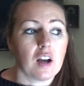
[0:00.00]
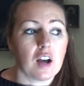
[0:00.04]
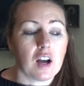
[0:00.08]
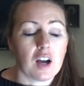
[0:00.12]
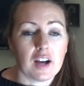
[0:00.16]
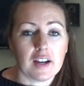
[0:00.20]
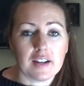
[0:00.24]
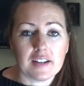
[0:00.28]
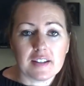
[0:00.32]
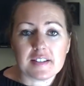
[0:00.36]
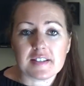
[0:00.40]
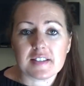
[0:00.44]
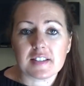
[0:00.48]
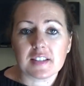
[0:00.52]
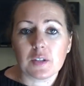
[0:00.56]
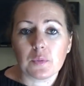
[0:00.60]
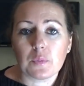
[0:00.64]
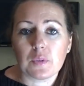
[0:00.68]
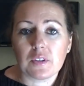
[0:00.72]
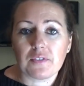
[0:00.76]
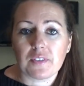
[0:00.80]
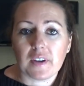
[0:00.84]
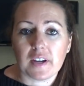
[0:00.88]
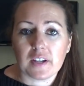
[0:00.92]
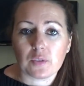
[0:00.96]
Honestly,
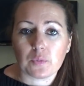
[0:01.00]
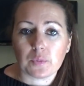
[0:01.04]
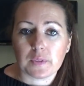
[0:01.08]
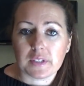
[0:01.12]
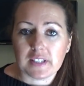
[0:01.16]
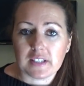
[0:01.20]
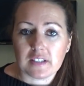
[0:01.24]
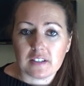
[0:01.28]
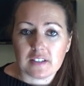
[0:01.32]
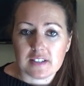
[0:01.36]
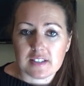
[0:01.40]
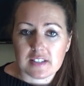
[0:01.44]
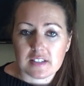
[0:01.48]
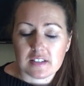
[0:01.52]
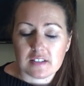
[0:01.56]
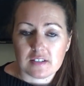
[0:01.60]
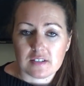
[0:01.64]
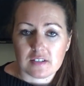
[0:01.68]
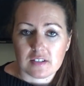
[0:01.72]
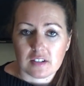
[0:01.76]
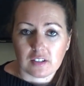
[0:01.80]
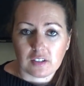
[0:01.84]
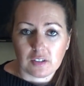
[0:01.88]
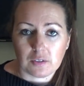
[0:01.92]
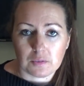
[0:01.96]
we find really good
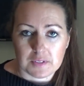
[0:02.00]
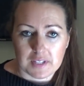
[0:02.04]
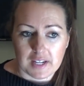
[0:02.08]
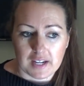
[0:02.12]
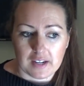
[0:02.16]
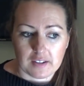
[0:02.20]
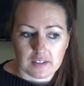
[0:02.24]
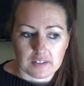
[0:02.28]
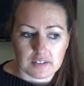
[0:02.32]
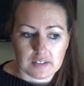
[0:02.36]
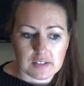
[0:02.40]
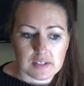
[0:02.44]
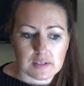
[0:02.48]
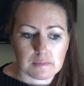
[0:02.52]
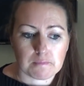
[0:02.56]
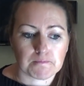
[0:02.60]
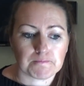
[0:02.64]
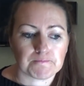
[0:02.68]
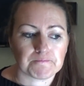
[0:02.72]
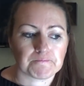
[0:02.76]
deals on hotels.